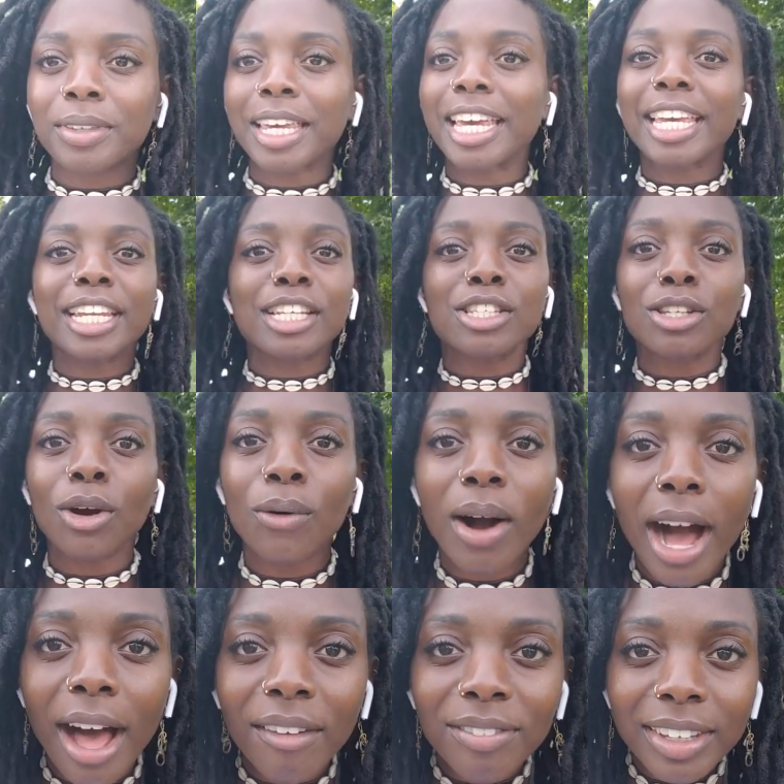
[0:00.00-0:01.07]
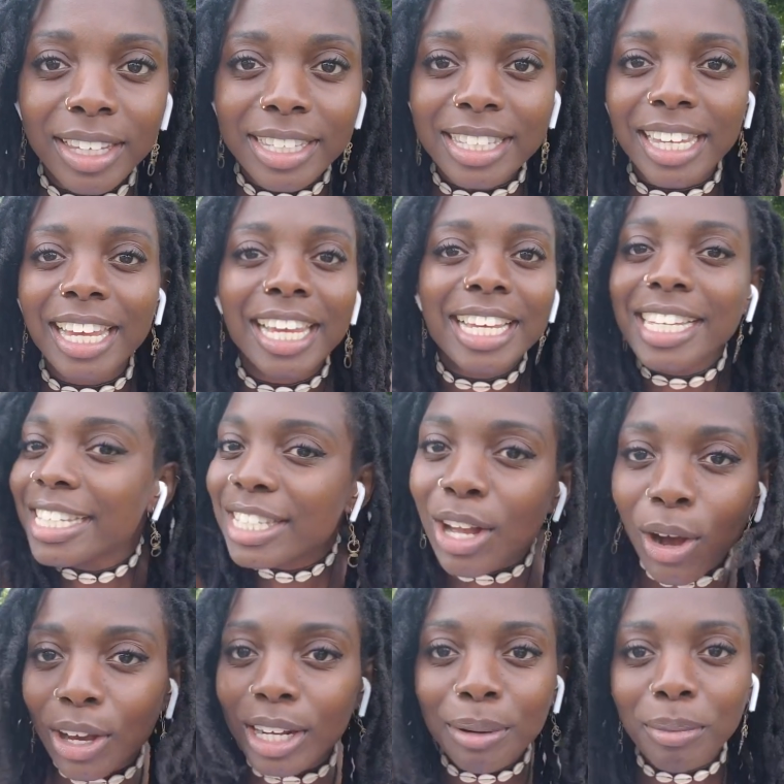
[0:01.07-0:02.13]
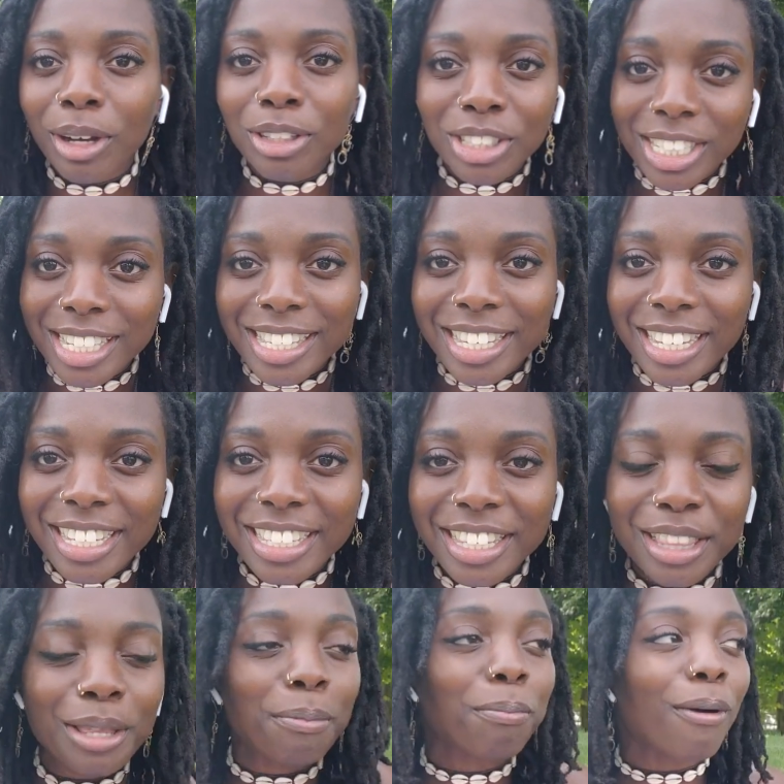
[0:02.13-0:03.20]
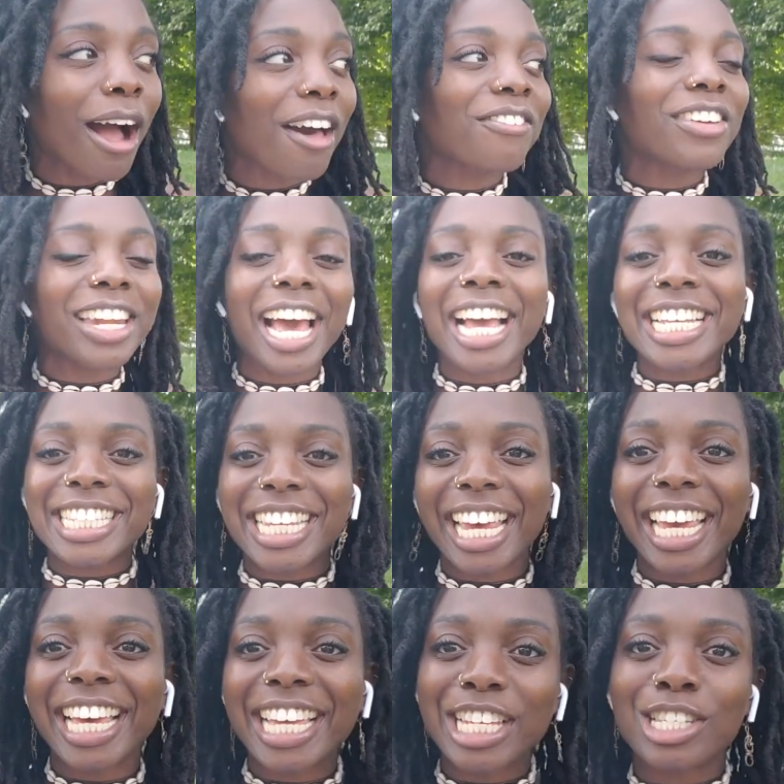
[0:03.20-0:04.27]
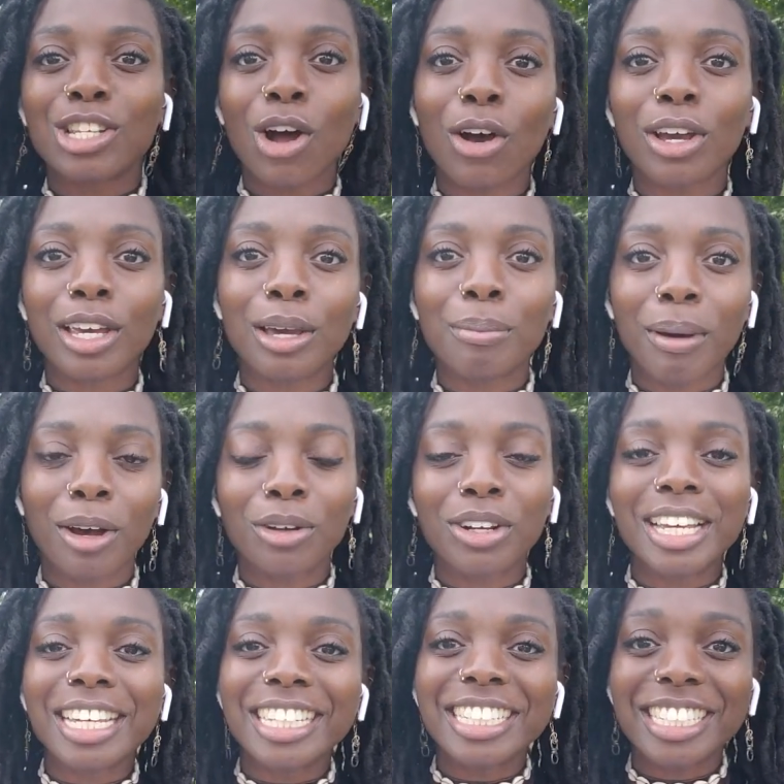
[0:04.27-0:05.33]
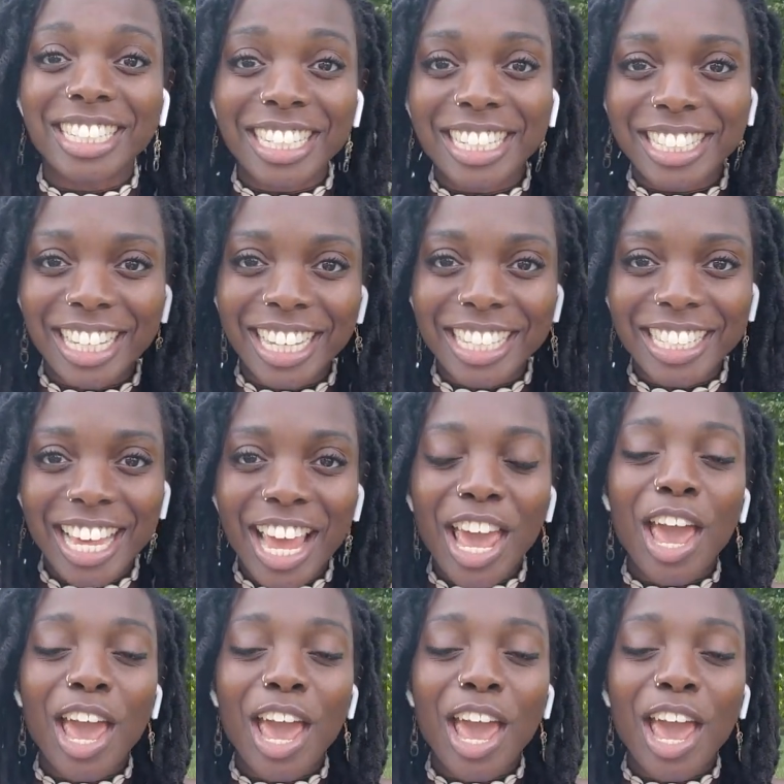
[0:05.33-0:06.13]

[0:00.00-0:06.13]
It is so obvious he is talking about Jesus. The prophet Isaiah is talking about Jesus.